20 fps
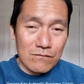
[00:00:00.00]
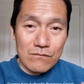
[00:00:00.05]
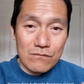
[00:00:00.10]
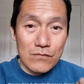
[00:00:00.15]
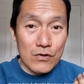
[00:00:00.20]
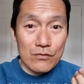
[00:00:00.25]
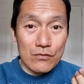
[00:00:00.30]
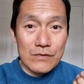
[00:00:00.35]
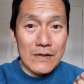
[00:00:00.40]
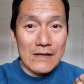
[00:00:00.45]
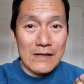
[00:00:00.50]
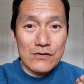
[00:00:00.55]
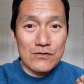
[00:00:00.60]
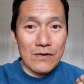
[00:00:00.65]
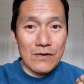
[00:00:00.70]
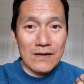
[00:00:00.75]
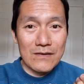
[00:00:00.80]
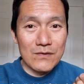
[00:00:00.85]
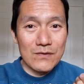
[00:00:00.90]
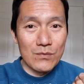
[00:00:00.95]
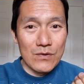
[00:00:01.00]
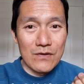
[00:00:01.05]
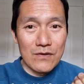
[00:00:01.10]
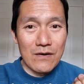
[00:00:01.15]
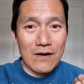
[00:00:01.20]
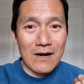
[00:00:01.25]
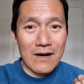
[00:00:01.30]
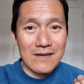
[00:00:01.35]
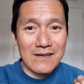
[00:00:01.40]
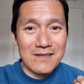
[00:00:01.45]
create trust with your
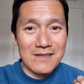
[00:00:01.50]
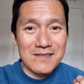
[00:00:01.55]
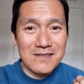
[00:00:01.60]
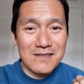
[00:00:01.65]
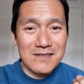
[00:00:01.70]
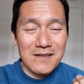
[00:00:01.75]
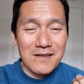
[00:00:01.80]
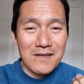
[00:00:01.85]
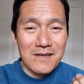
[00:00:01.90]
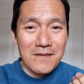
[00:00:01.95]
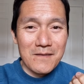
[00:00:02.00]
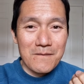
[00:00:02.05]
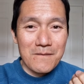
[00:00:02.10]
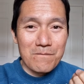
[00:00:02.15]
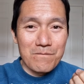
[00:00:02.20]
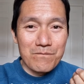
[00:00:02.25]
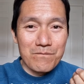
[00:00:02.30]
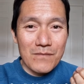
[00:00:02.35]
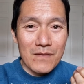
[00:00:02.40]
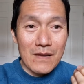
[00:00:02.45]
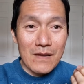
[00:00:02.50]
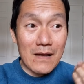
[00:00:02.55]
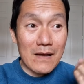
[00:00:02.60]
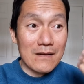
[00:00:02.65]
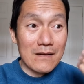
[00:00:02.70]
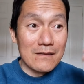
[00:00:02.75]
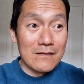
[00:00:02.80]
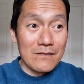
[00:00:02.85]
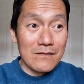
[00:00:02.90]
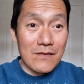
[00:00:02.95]
audience,
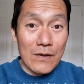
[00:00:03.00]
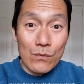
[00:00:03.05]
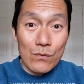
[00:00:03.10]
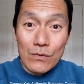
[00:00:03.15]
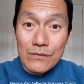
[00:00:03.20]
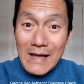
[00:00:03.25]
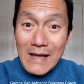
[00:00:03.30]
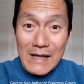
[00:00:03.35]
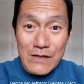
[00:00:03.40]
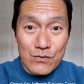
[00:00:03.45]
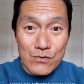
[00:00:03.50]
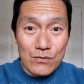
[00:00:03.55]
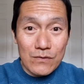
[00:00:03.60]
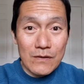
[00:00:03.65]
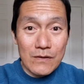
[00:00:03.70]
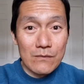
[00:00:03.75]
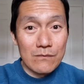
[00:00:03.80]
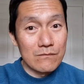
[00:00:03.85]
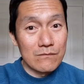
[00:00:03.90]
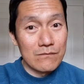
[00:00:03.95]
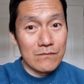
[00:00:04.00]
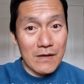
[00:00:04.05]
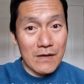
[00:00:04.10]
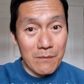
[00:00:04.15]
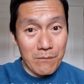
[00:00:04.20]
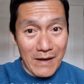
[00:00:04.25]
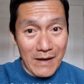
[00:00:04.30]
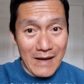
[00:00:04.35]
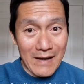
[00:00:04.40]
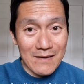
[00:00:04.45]
and they will naturally come
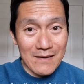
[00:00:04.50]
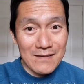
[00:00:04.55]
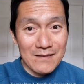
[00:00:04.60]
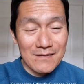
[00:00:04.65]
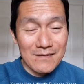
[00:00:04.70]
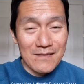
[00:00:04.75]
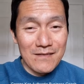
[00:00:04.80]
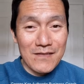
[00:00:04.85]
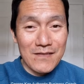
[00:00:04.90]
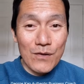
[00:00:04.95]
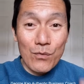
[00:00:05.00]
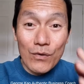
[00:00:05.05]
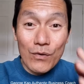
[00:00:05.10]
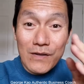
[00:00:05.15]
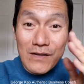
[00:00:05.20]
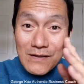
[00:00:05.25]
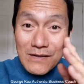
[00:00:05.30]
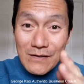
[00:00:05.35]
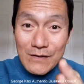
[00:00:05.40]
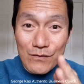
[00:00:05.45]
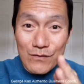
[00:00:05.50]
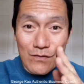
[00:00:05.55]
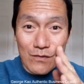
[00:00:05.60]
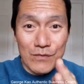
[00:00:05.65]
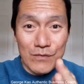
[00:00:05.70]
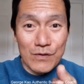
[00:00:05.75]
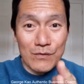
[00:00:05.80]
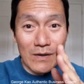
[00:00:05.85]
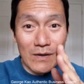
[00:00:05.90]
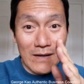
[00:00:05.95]
back. They will hear from
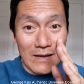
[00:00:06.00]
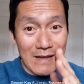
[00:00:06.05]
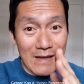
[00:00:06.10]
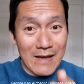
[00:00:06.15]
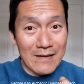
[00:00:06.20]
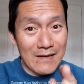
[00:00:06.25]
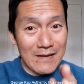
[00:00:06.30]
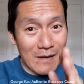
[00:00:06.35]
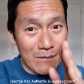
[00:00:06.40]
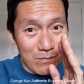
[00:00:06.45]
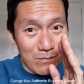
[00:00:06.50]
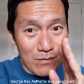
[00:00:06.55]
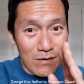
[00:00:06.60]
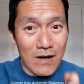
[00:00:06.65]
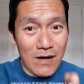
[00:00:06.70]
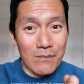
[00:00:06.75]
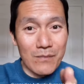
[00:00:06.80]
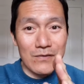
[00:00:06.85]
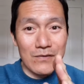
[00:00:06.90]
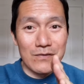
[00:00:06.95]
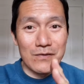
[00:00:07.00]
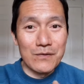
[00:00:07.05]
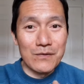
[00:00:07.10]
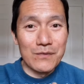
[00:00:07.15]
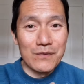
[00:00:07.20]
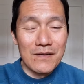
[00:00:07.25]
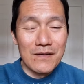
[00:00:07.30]
you again, I promise you.